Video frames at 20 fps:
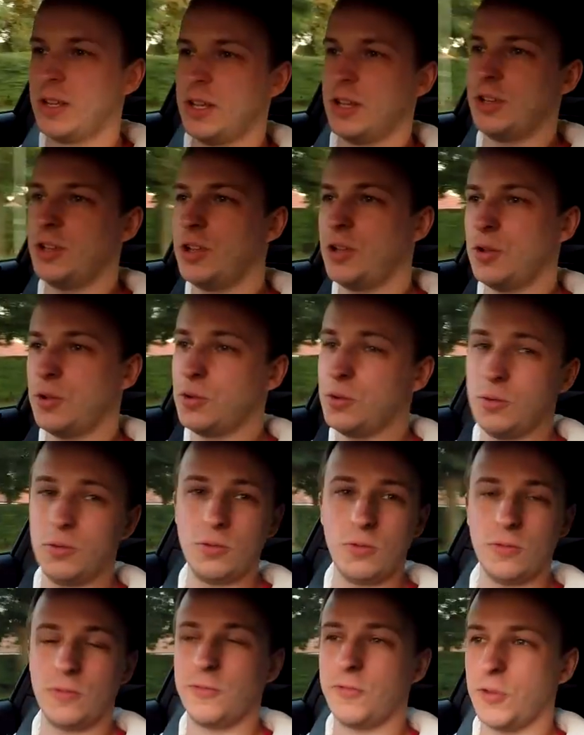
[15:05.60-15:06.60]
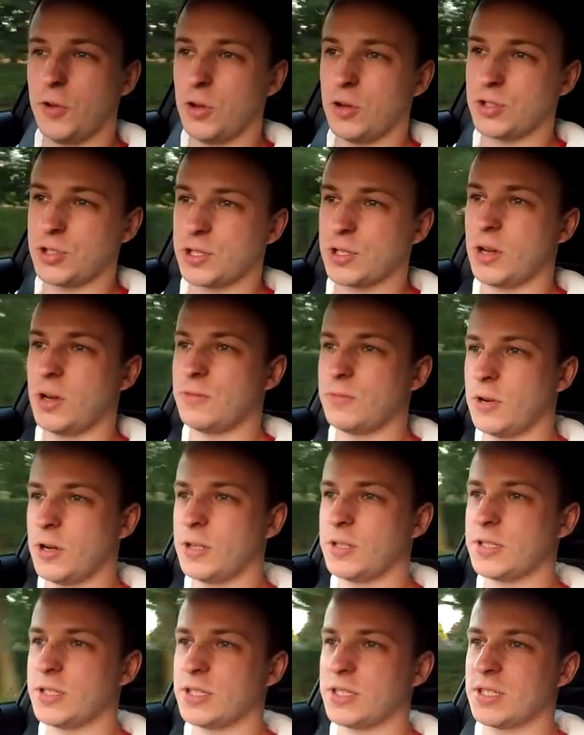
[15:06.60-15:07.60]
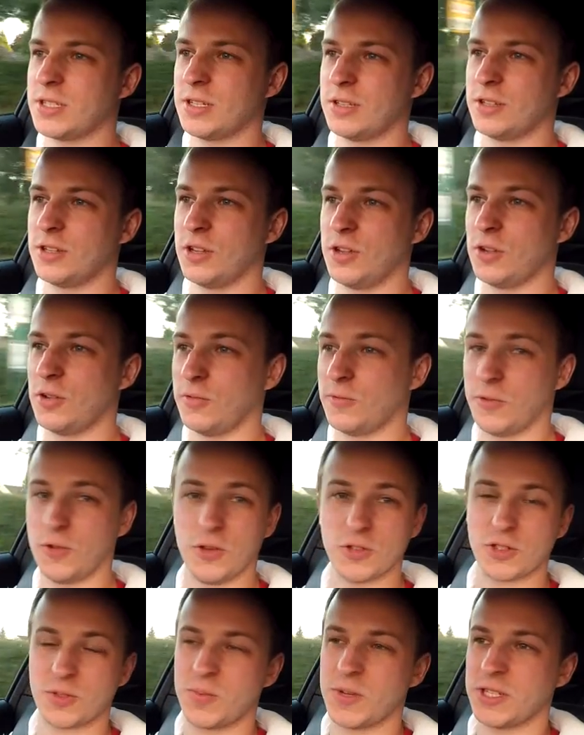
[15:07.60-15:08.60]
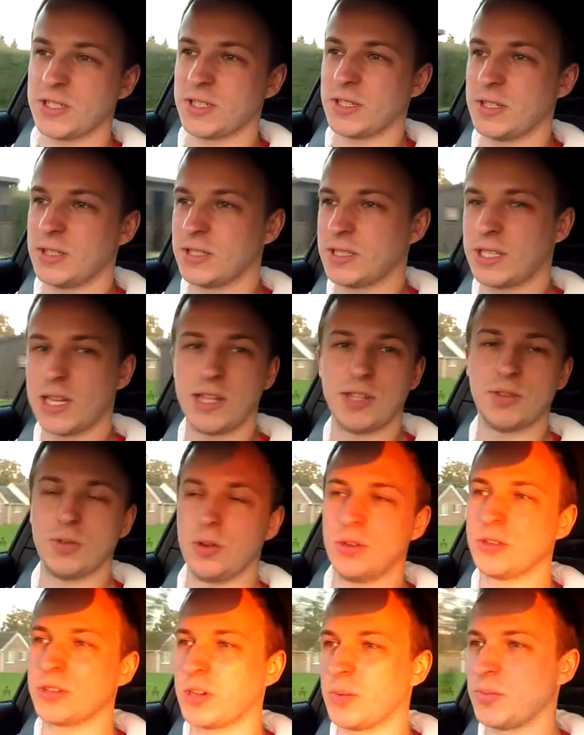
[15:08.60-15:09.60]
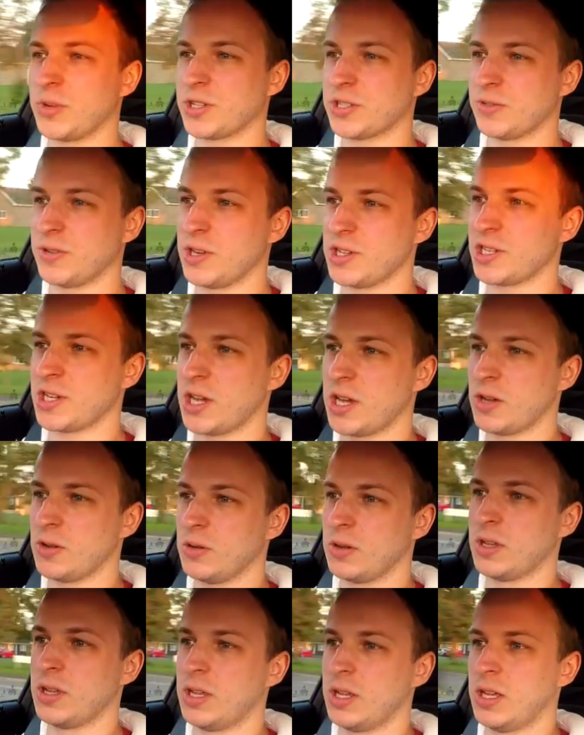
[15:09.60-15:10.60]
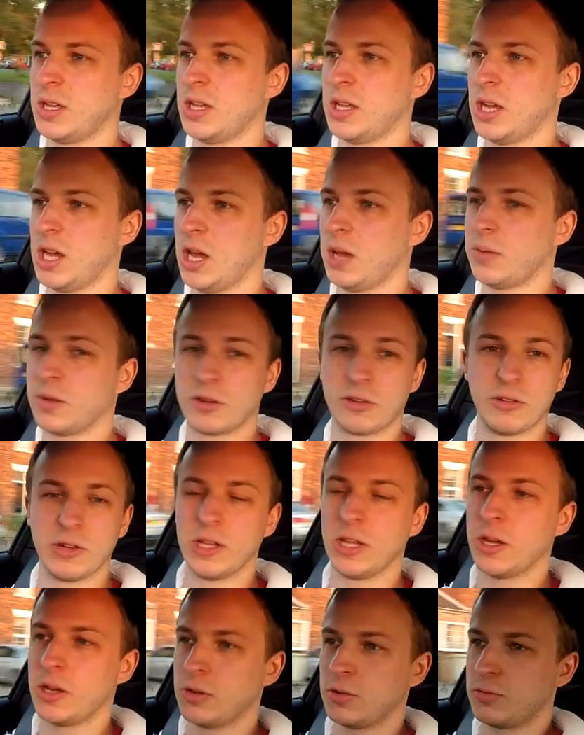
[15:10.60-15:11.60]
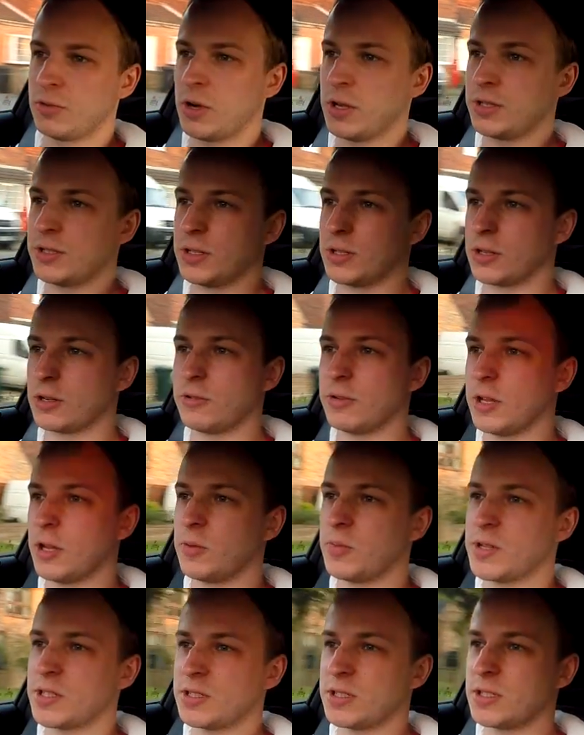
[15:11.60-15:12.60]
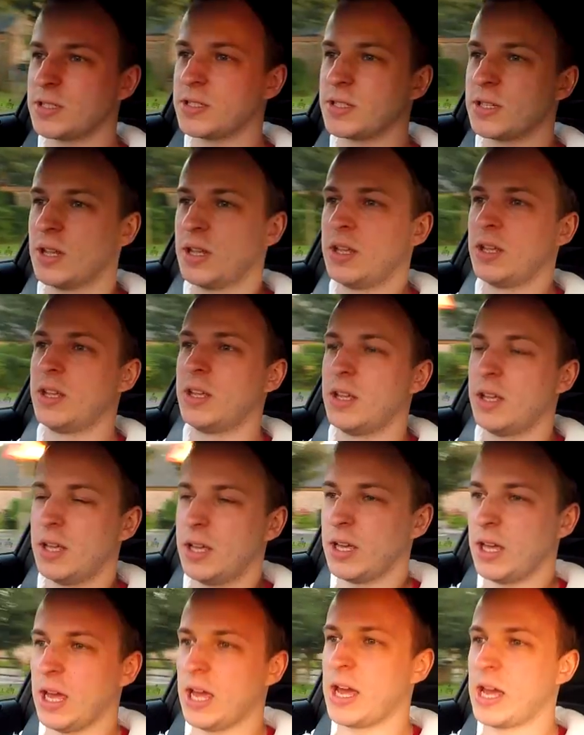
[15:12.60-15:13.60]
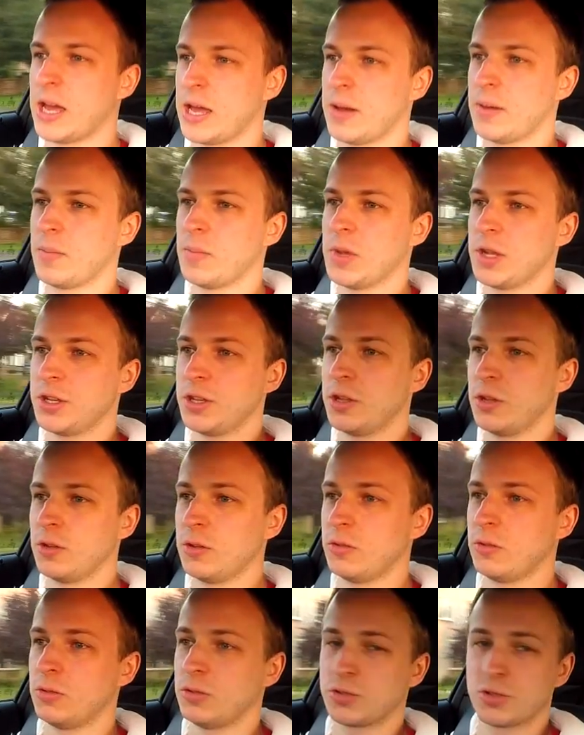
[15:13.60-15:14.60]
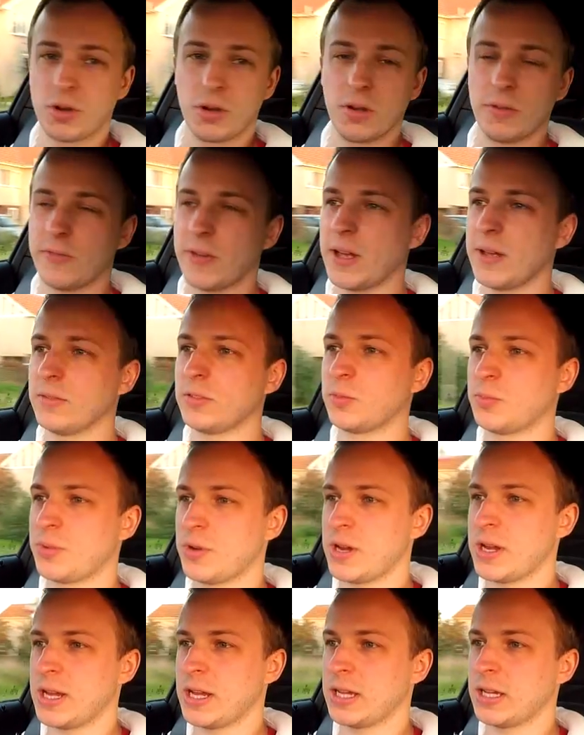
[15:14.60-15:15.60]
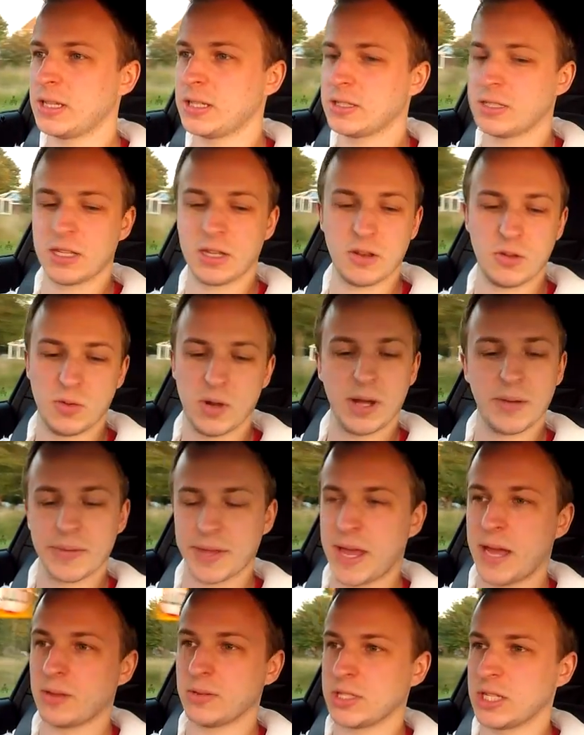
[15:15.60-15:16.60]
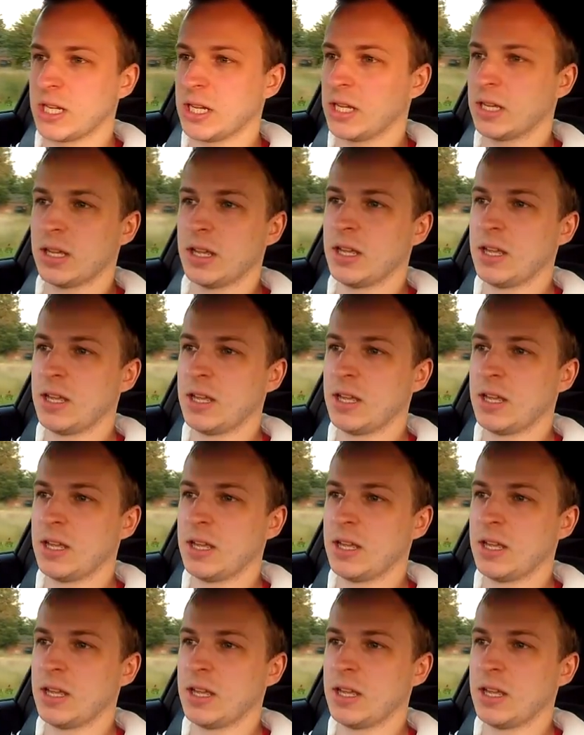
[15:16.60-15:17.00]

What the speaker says: New forged conrods, new forged pistons, 10:1 compression ratio, and the Carrillo rods and Carrillo pistons. New stronger valve springs, I don't know why I'm counting.